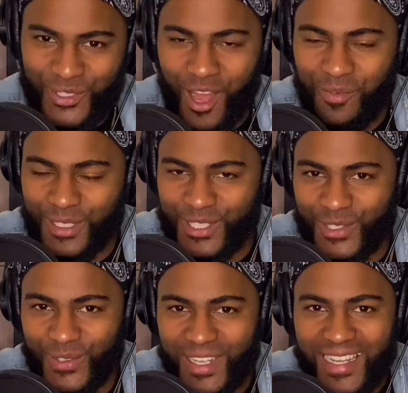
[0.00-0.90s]
I'm gonna
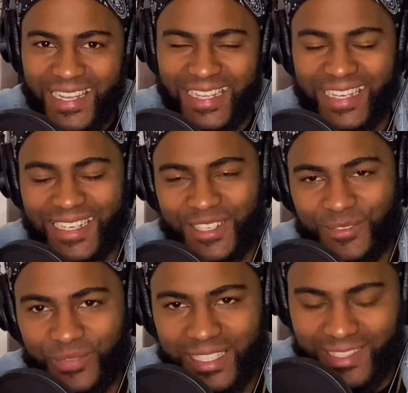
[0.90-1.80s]
do it
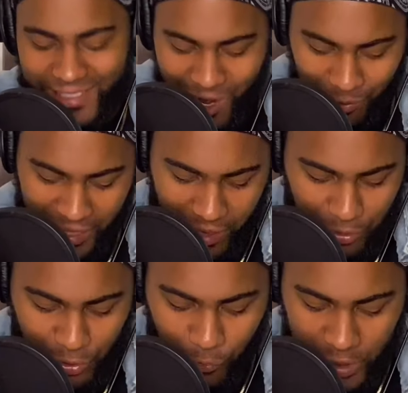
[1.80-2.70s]
in the taco language.
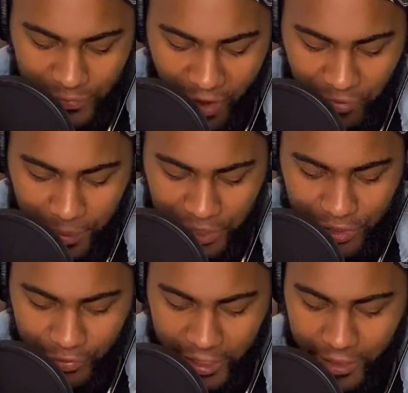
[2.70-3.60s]
So words of affirmation,
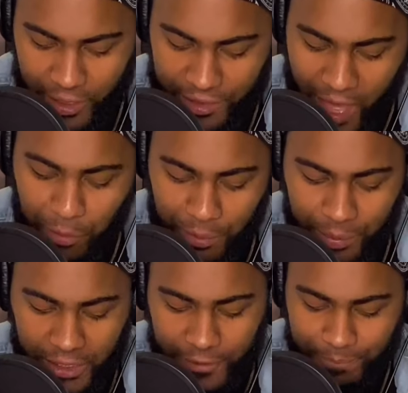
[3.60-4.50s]
right? That would
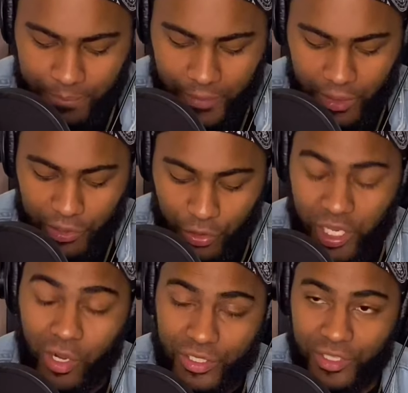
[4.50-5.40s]
be your
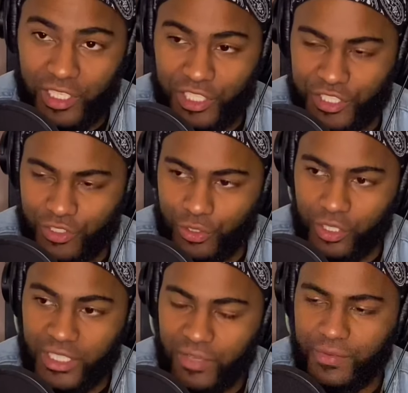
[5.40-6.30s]
tacos are delicious. So
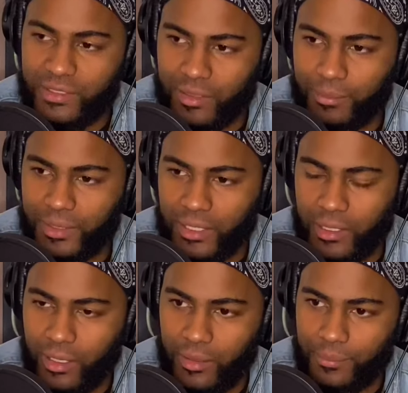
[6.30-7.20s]
you're giving somebody
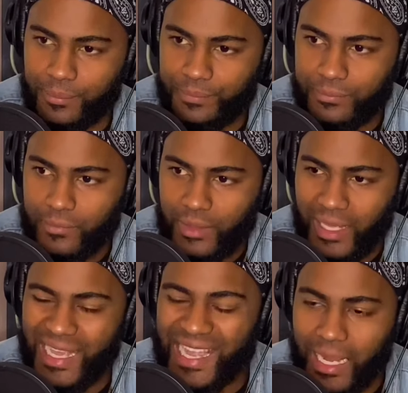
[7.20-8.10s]

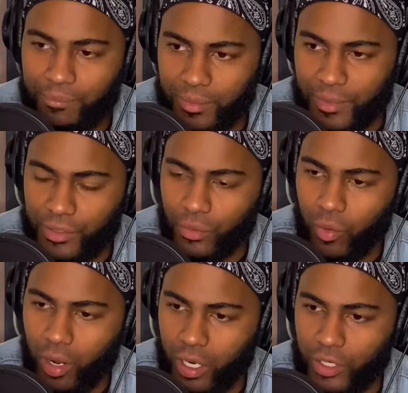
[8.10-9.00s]
a compliment. You
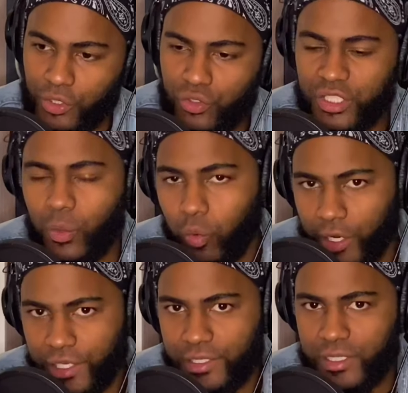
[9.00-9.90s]
are using
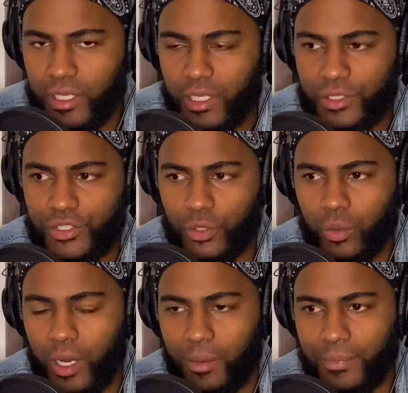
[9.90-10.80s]
words
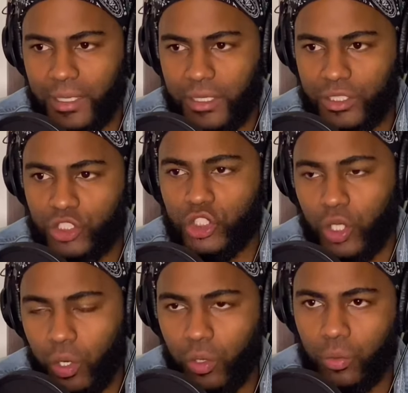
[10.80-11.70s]
to
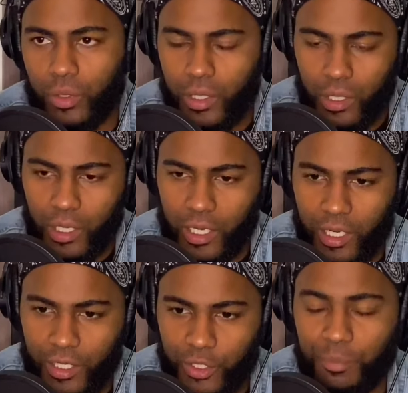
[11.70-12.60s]
show
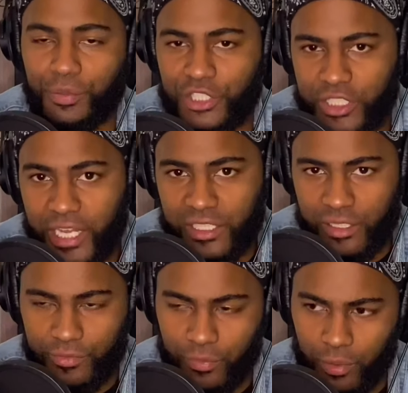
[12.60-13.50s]
your appreciation
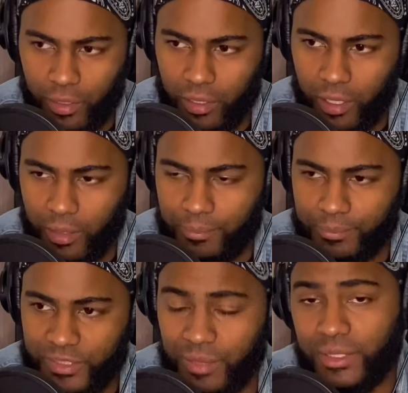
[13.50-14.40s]
for
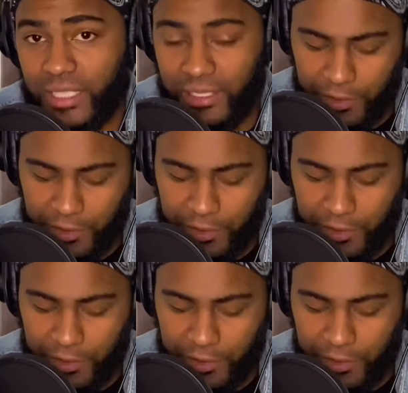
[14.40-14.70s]
something that they've